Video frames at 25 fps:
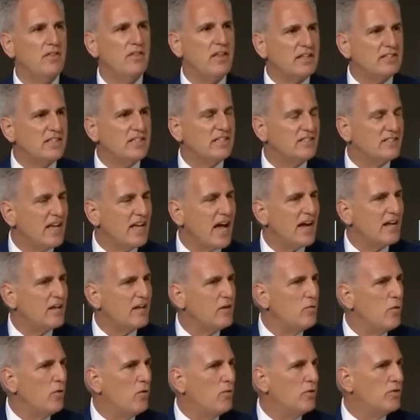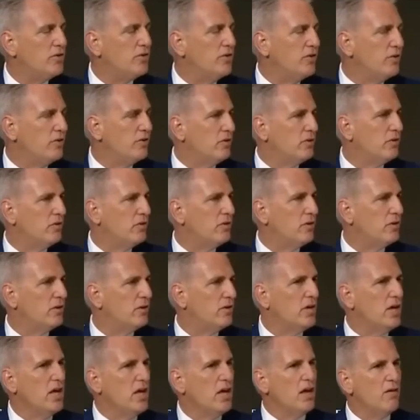And that's exactly what we'll do.
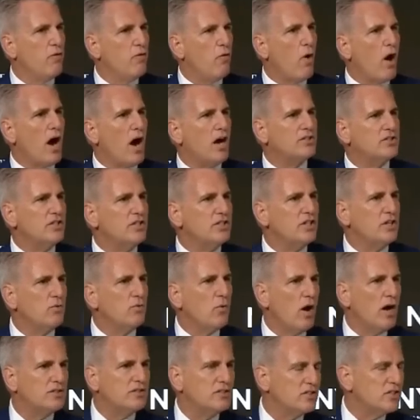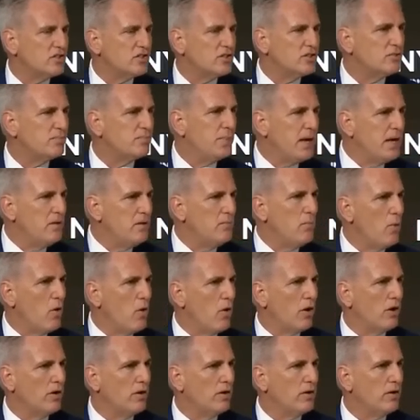If Washington wants to spend
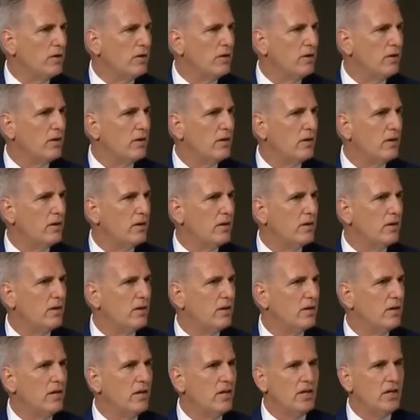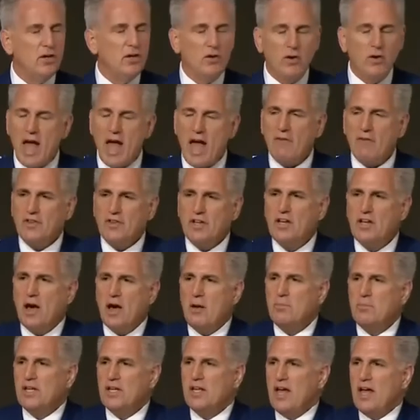more, it'll have to
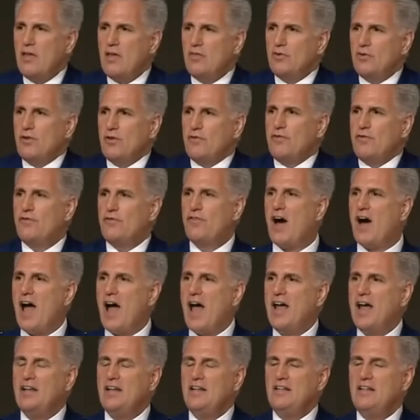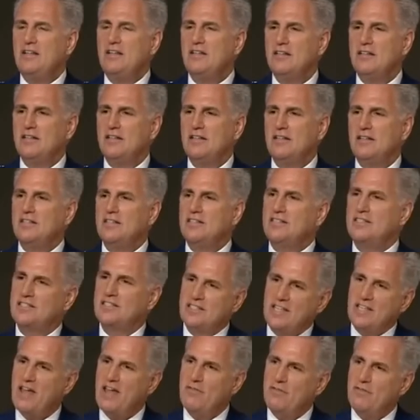come together to find
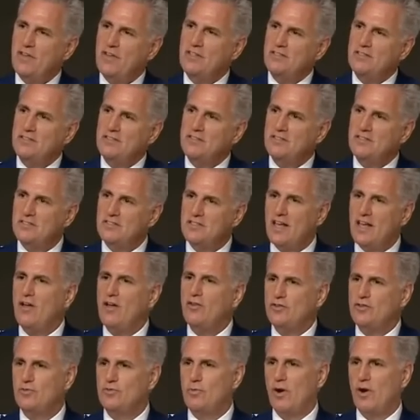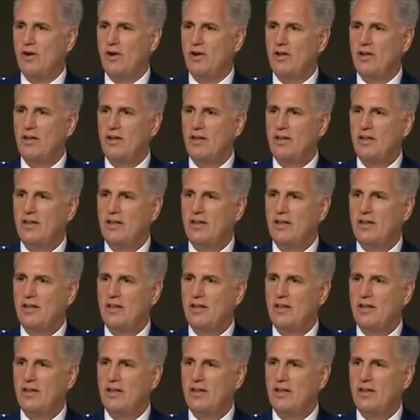savings elsewhere.